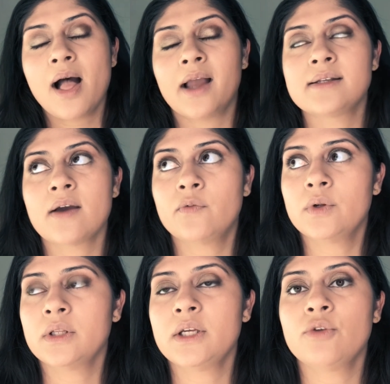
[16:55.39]
I
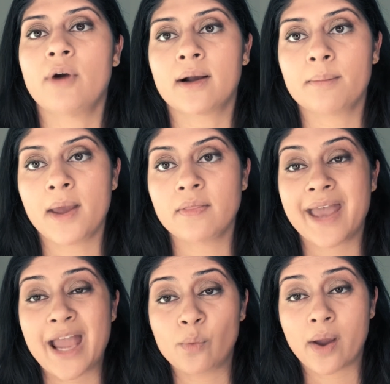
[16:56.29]
definitely recommend the
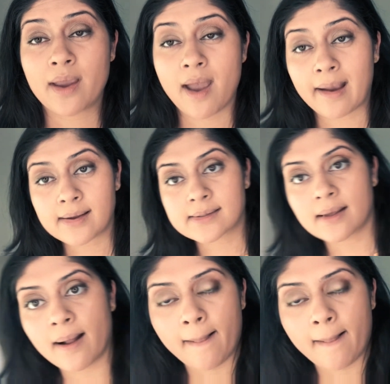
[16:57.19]
NYX